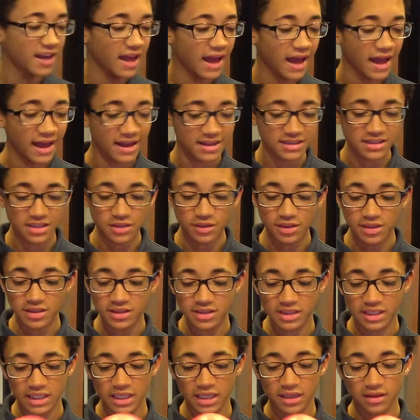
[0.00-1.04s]
As you can
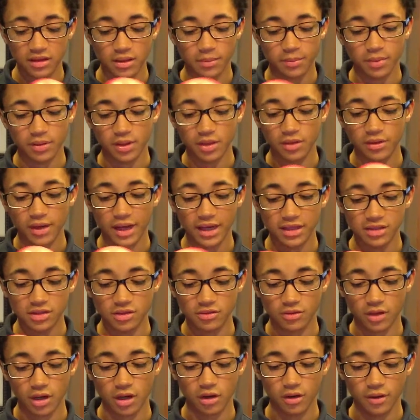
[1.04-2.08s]
see, the balloon has
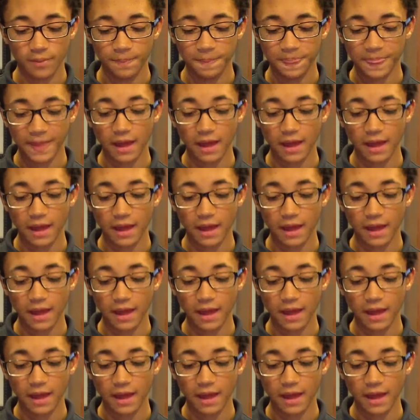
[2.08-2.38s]
grown.